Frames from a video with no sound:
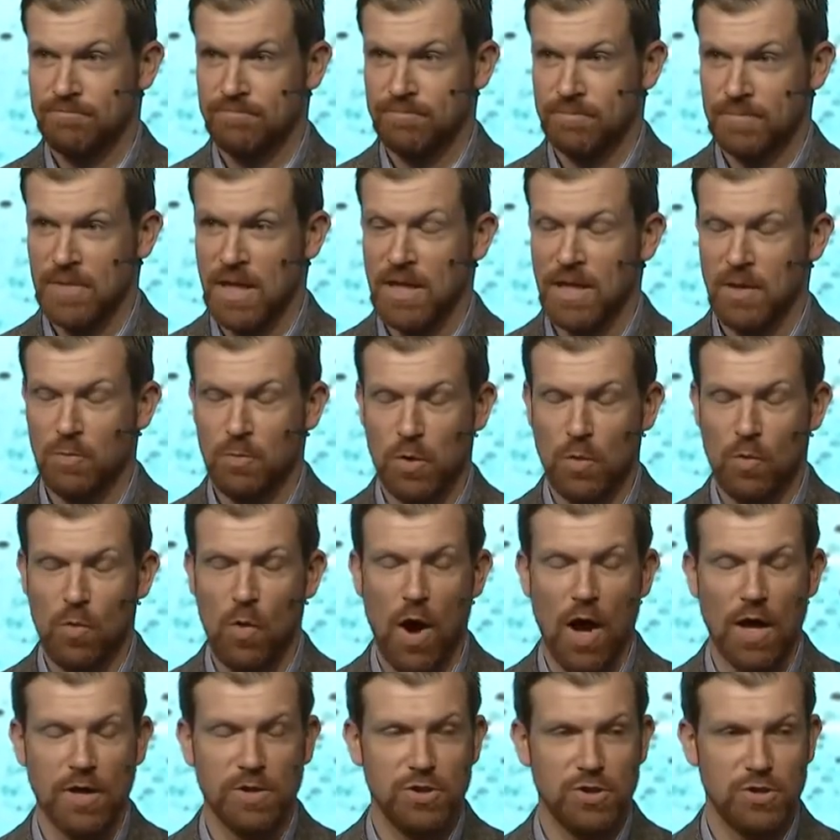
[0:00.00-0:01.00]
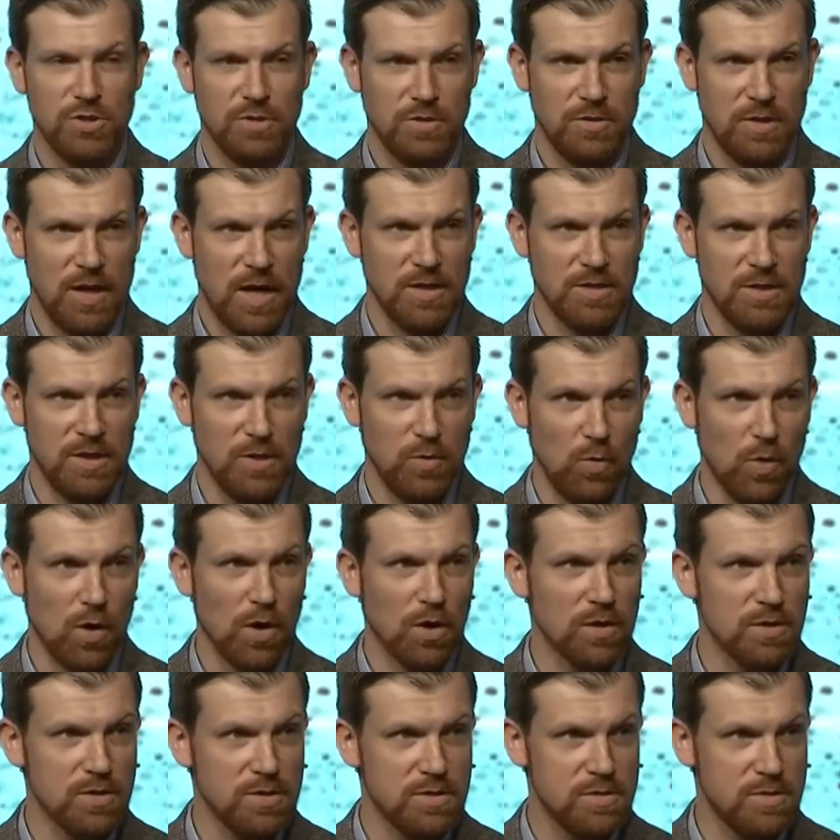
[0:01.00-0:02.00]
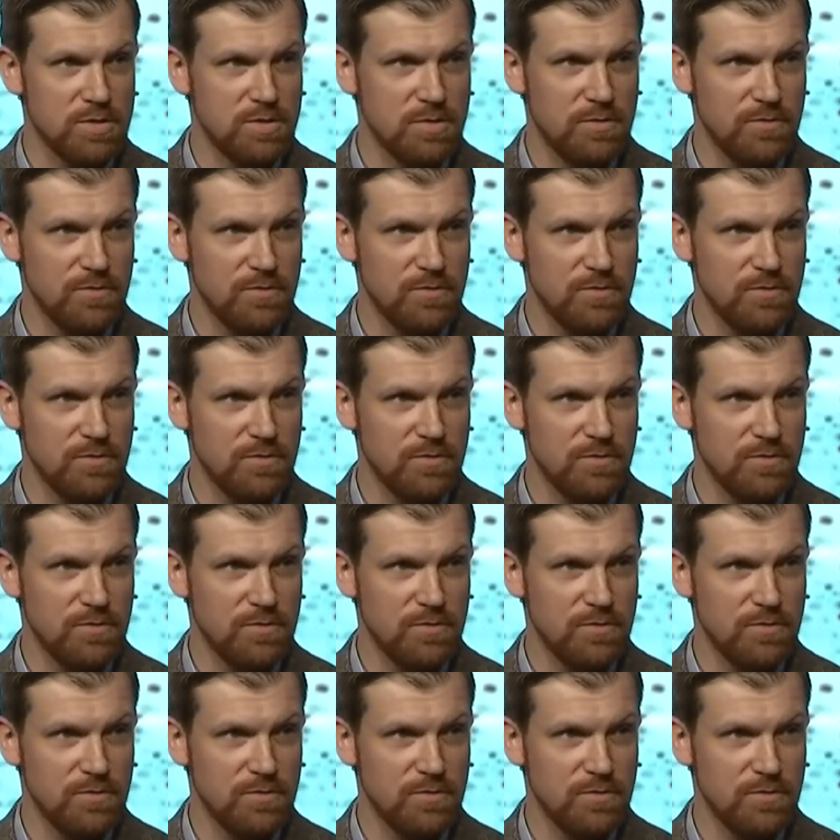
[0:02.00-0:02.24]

And then we watch as He works.